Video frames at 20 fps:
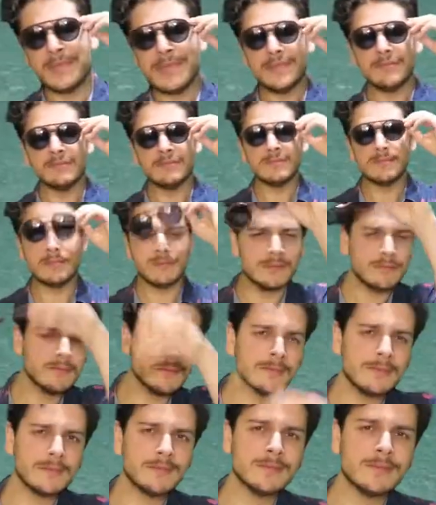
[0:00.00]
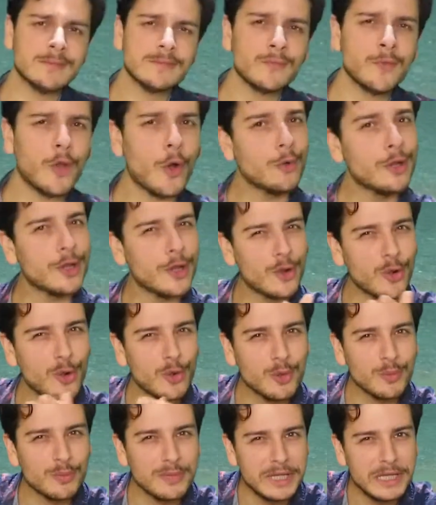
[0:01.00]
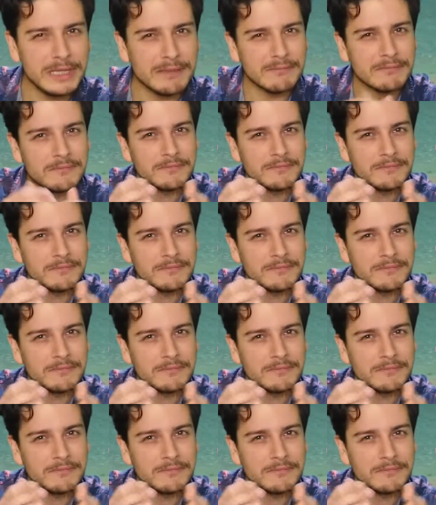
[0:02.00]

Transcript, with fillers: me? Oh, little me?